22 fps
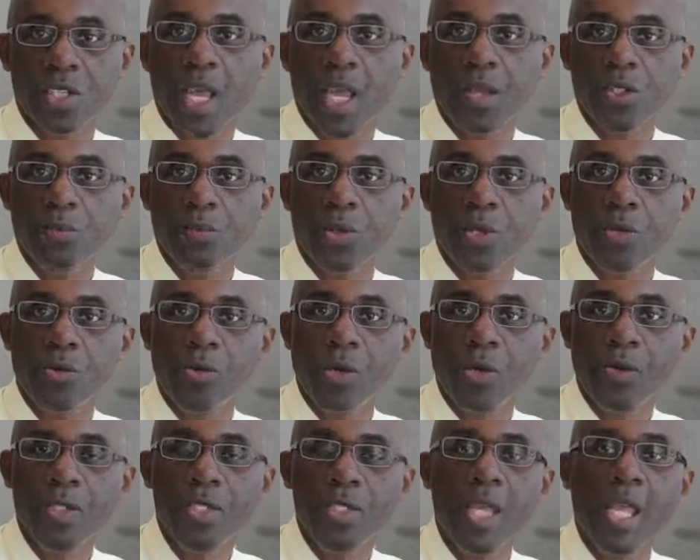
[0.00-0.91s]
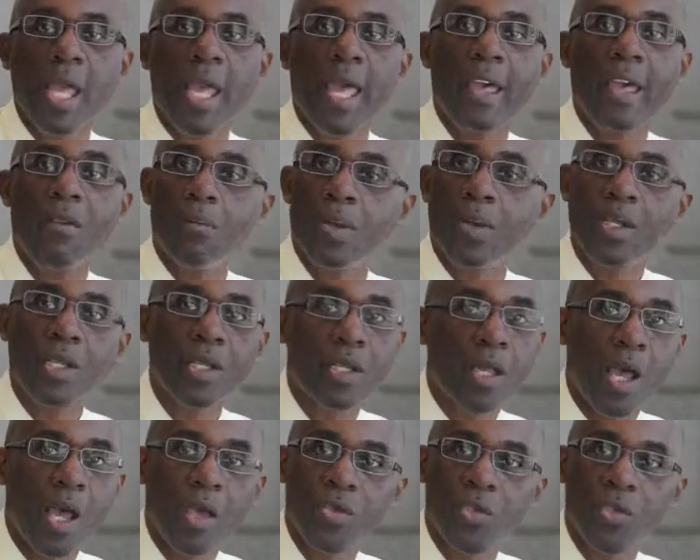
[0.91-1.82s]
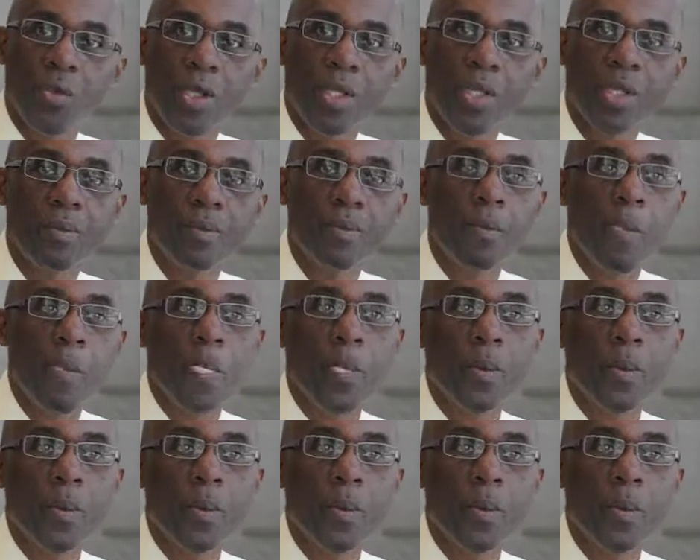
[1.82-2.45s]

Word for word: child support arrearage have been incarcerated